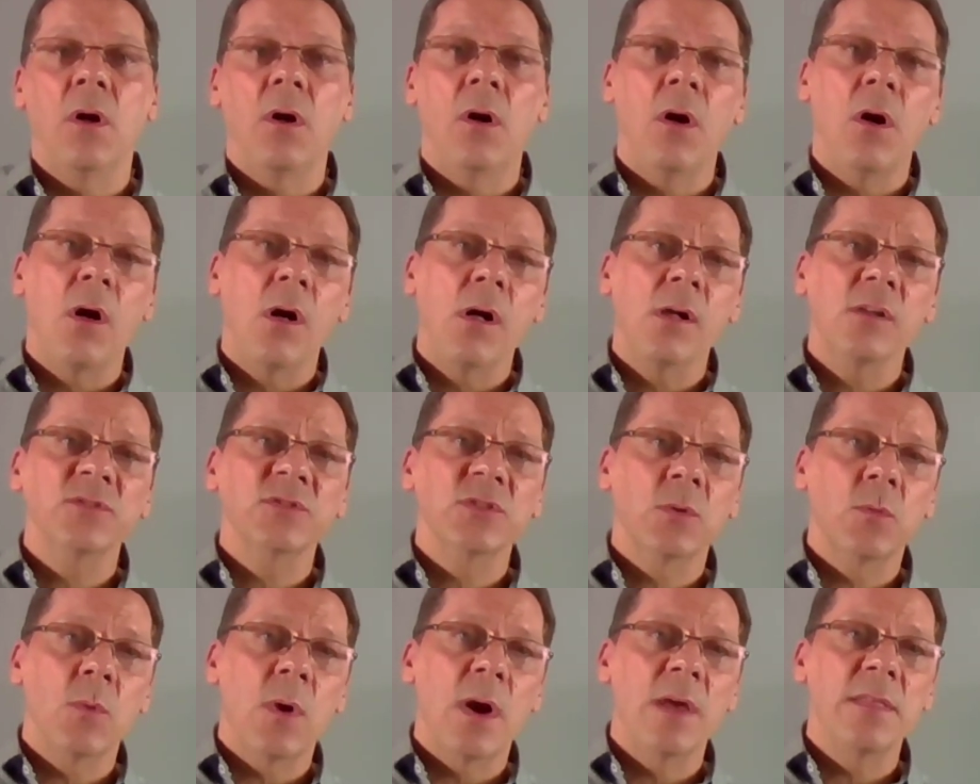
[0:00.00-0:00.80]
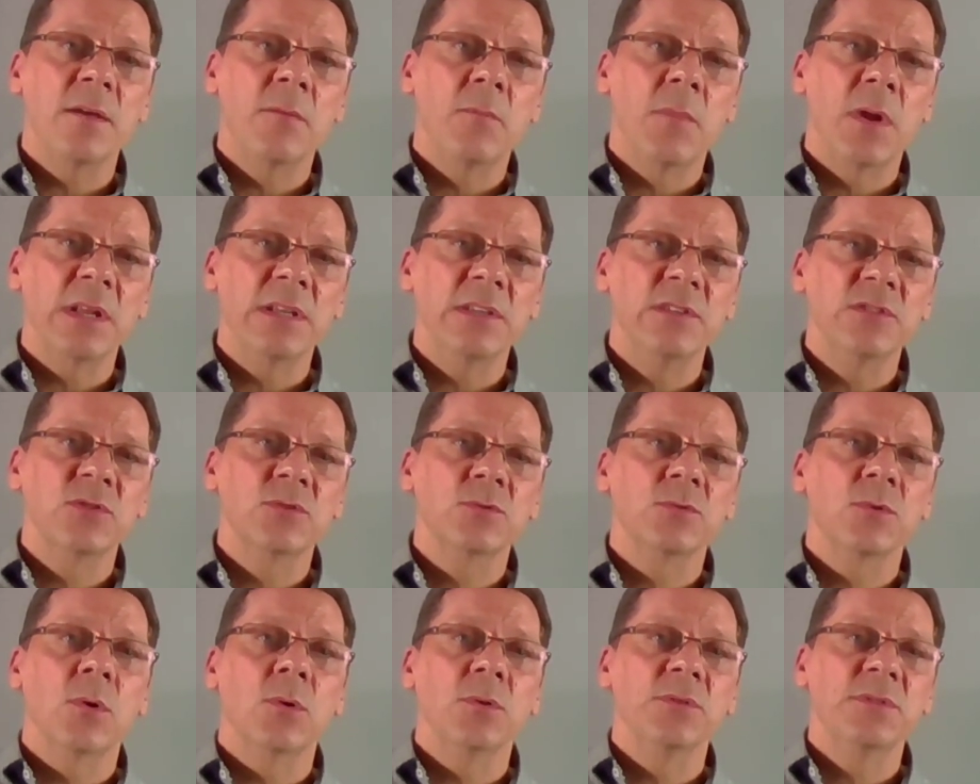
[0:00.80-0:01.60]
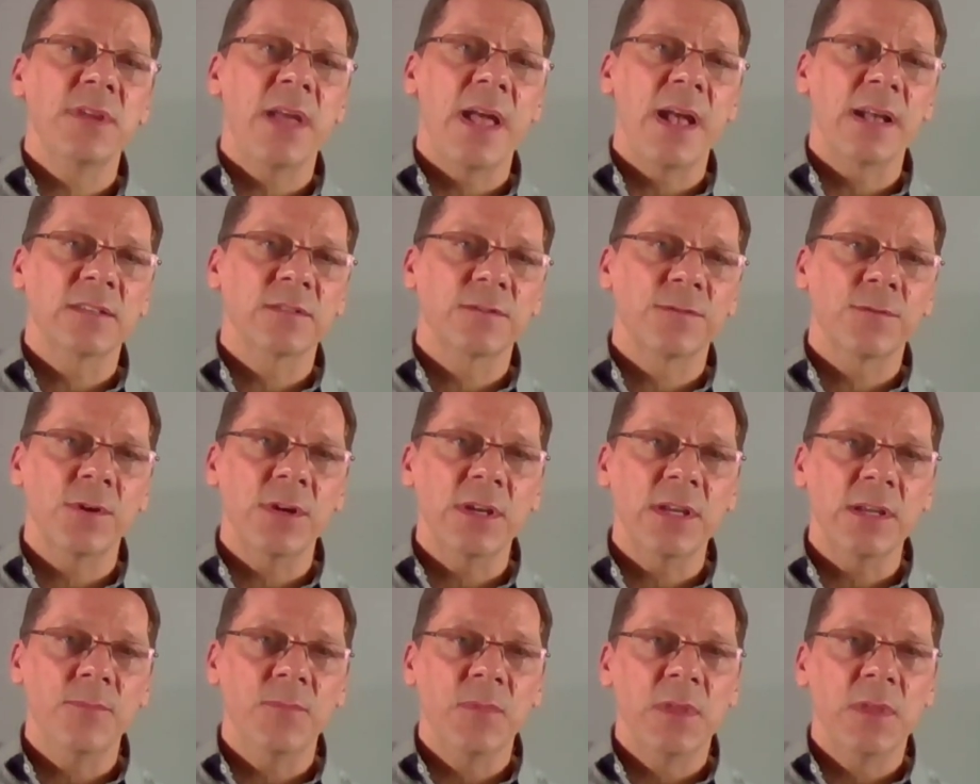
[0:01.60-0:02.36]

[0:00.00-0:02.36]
Also why the money is grown tax-free.